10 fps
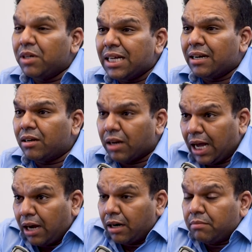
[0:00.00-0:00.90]
Because
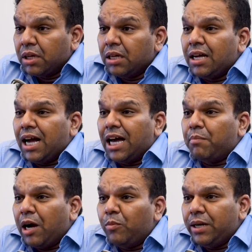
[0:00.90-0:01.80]
our
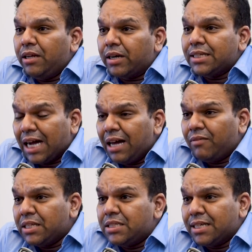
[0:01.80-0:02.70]
Bahubali rockets are
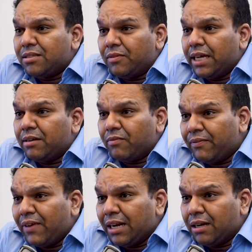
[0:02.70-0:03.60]
1/6th of their
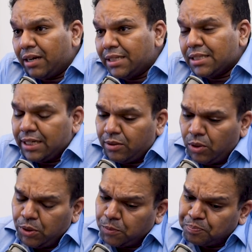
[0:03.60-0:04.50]
Falcon 9s, as I
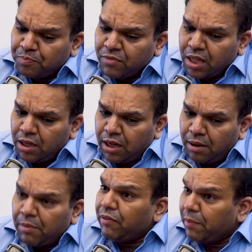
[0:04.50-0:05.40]
told you.
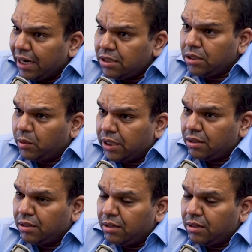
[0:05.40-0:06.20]
But we managed to do it.